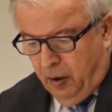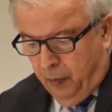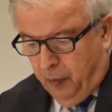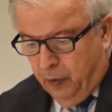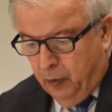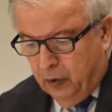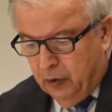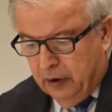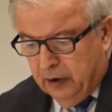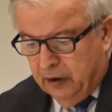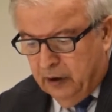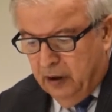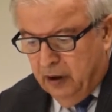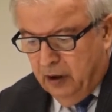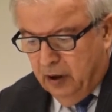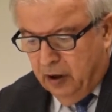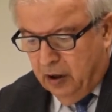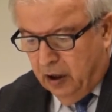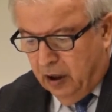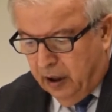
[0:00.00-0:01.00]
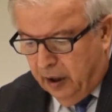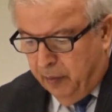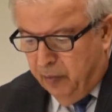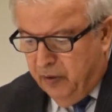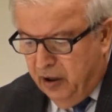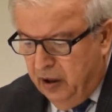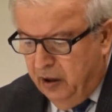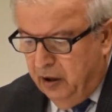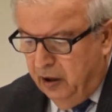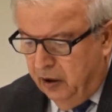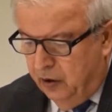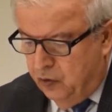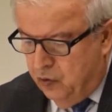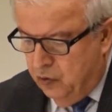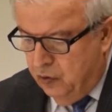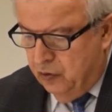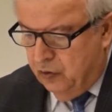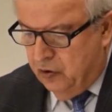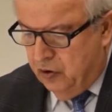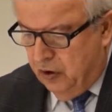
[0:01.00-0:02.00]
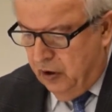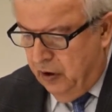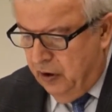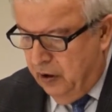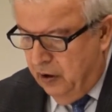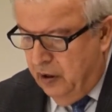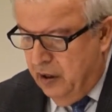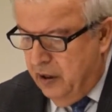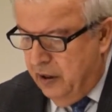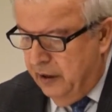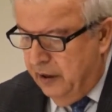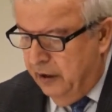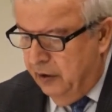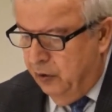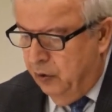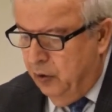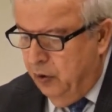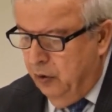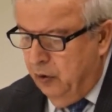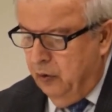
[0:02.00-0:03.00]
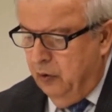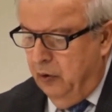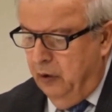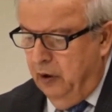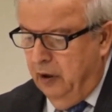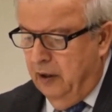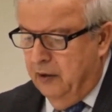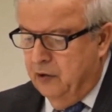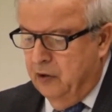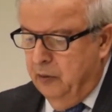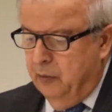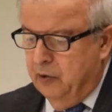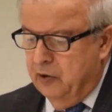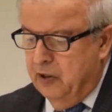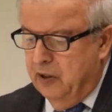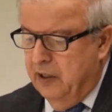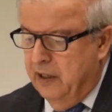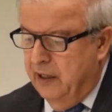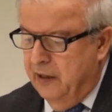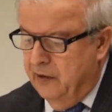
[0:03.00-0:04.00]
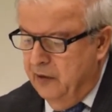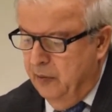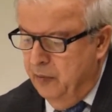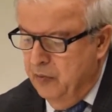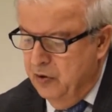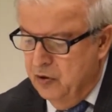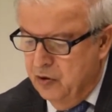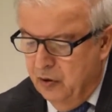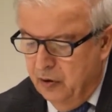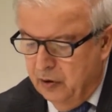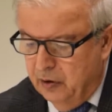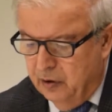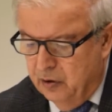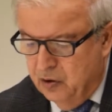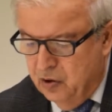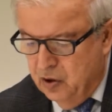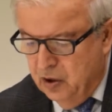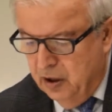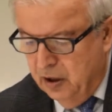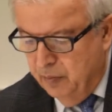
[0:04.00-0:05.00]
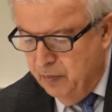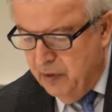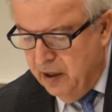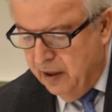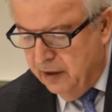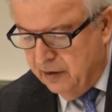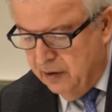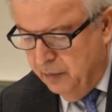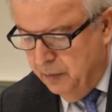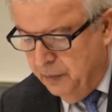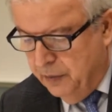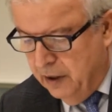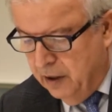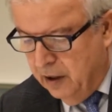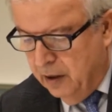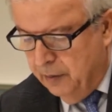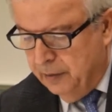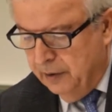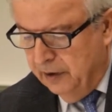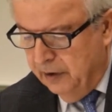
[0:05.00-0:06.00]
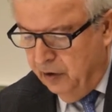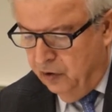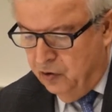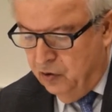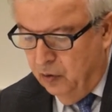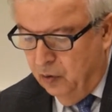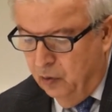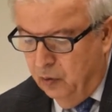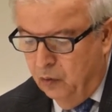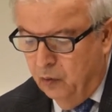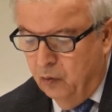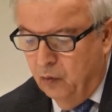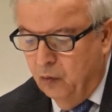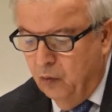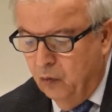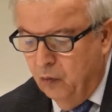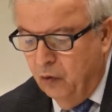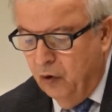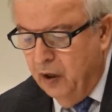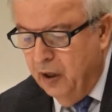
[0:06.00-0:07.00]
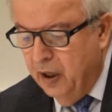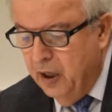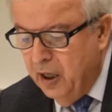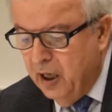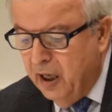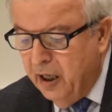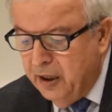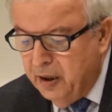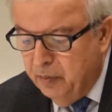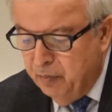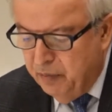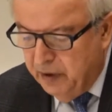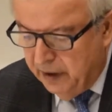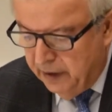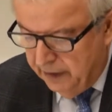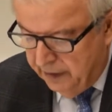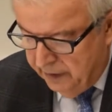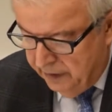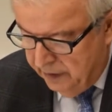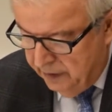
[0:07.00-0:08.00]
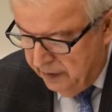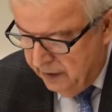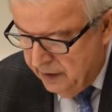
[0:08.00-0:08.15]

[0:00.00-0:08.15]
Bordering Armenia, Georgia, Iran and Turkey, Azerbaijan has a majority Shia Muslim population of 9 million.